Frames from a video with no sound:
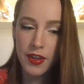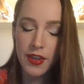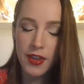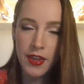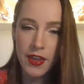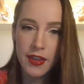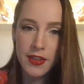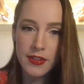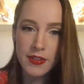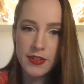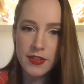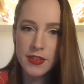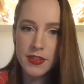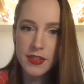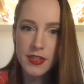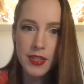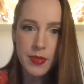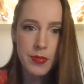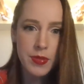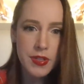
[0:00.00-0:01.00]
it
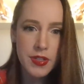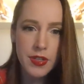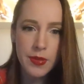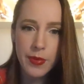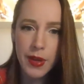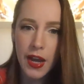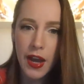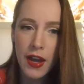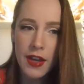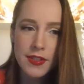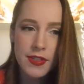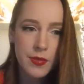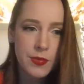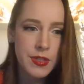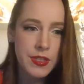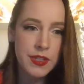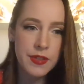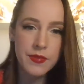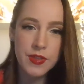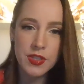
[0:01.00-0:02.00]
seeped into my eyes. I
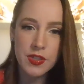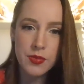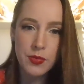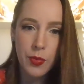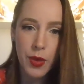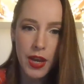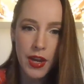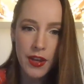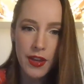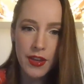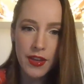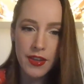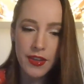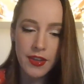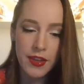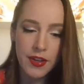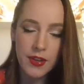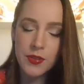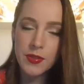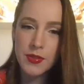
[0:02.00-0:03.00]
wasn't even sweating,
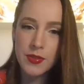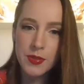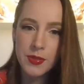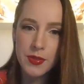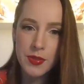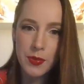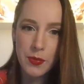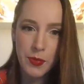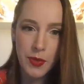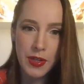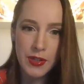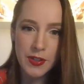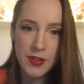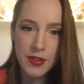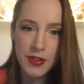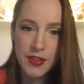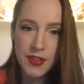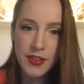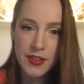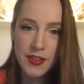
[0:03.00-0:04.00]
this was in the
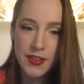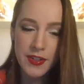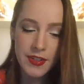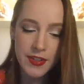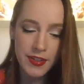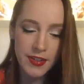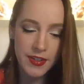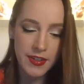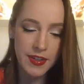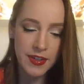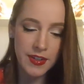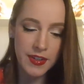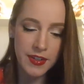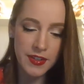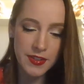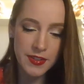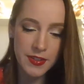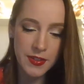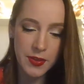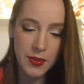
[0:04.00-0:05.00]
winter.
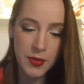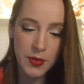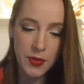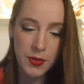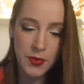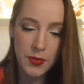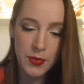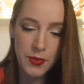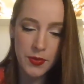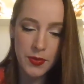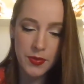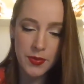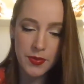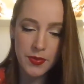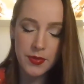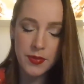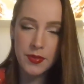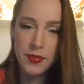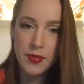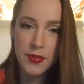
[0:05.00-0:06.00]
So,
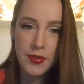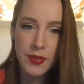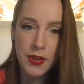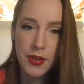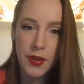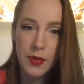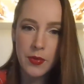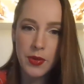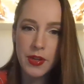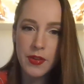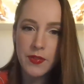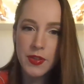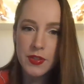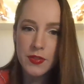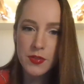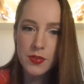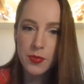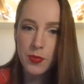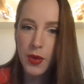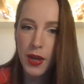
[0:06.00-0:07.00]
I wouldn't even
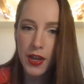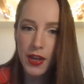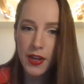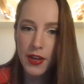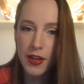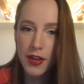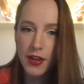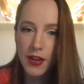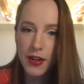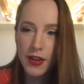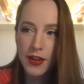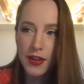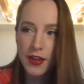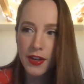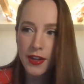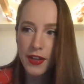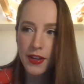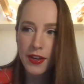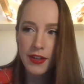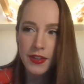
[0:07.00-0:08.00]
sweat
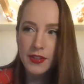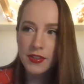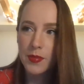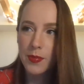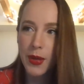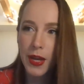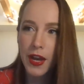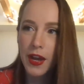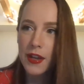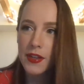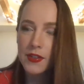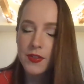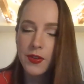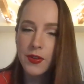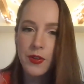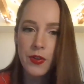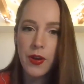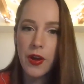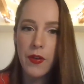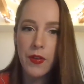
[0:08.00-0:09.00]
it into my eyes. So I
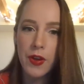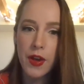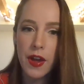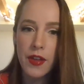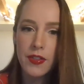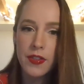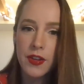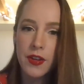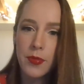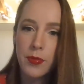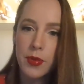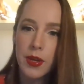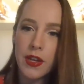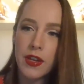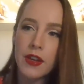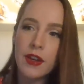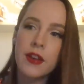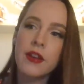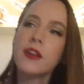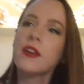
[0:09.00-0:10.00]
don't know how it got there, but